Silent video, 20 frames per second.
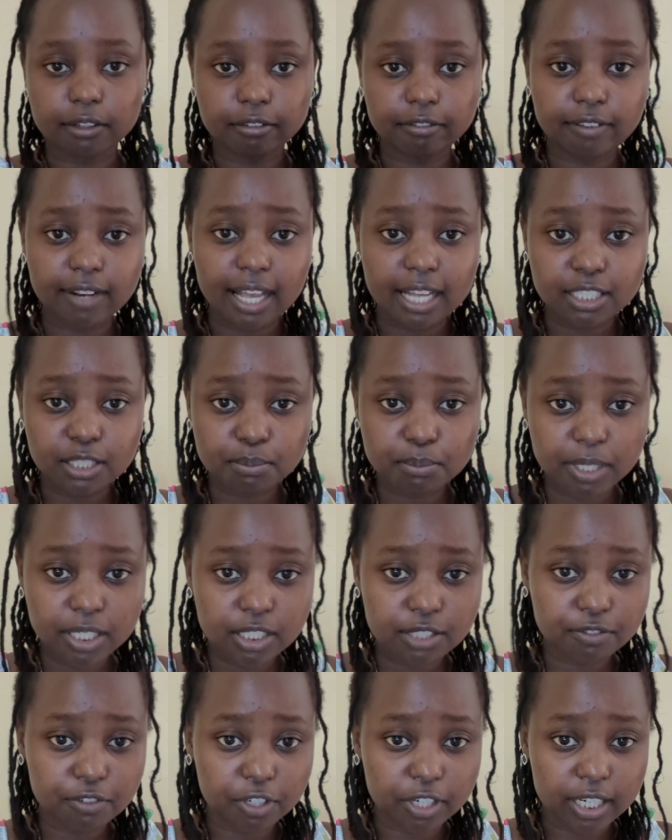
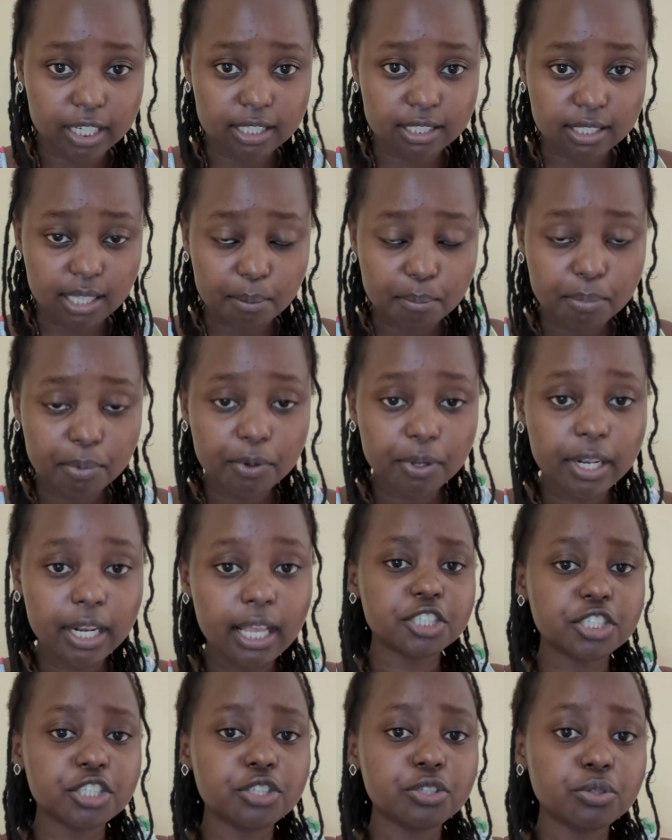flatmate, for example,
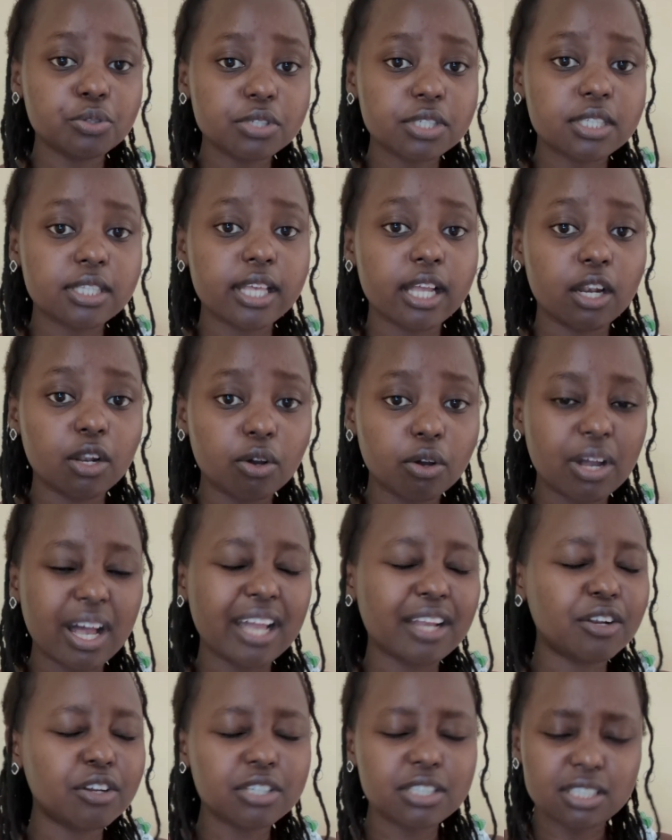she used
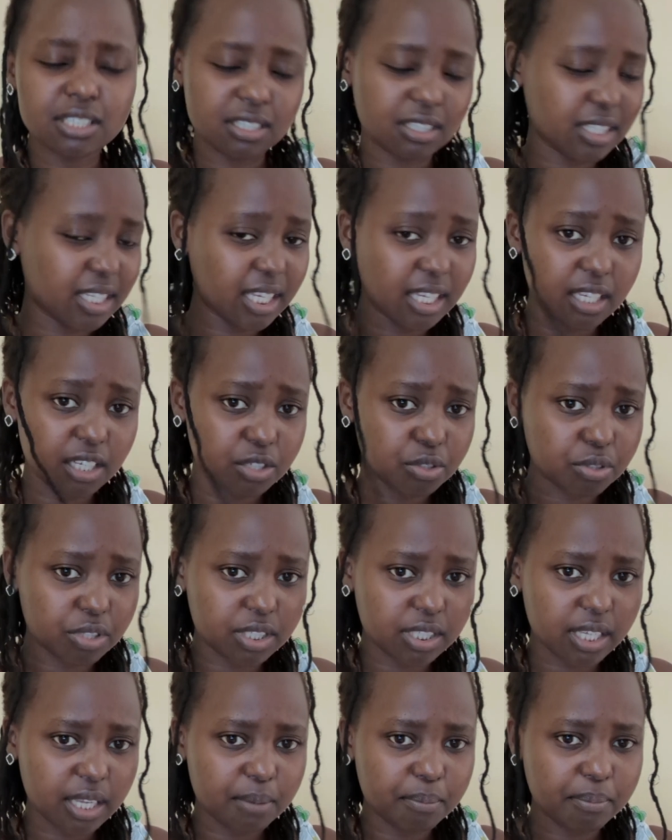I don't think it
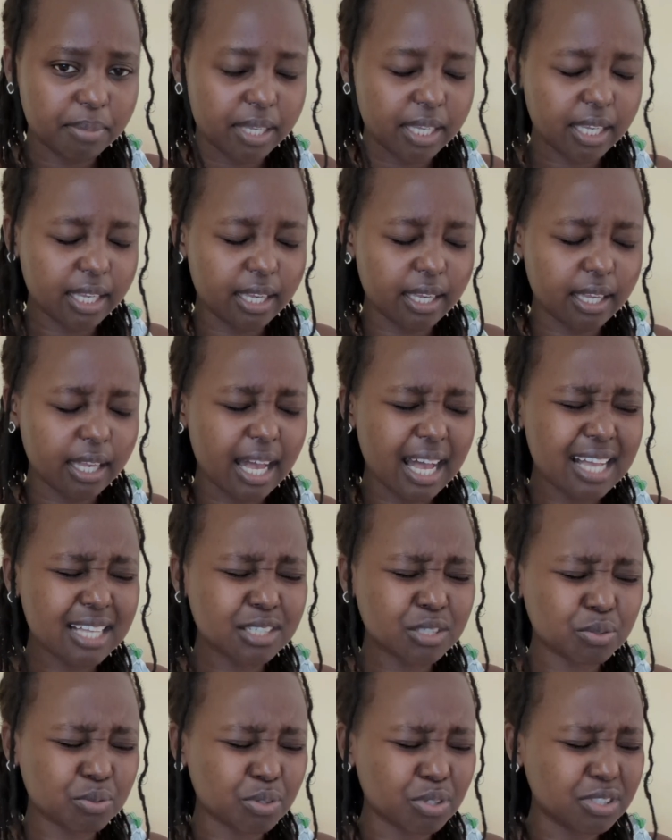was APA.
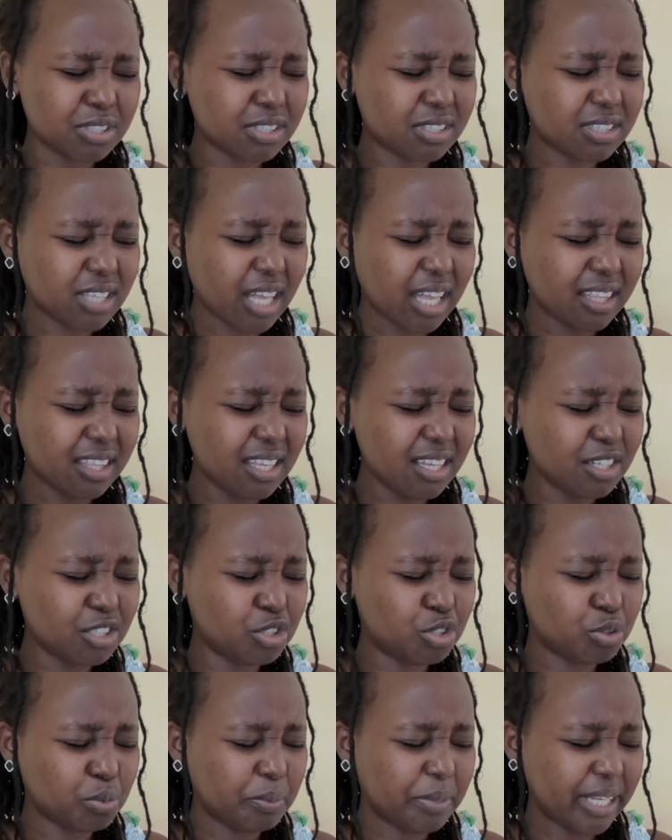Hers was, I think,
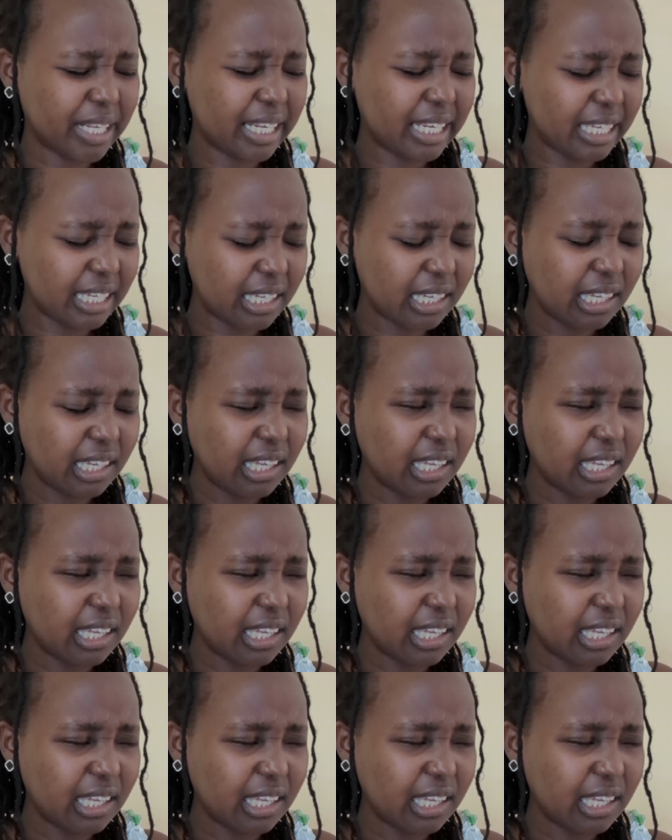Jubilee.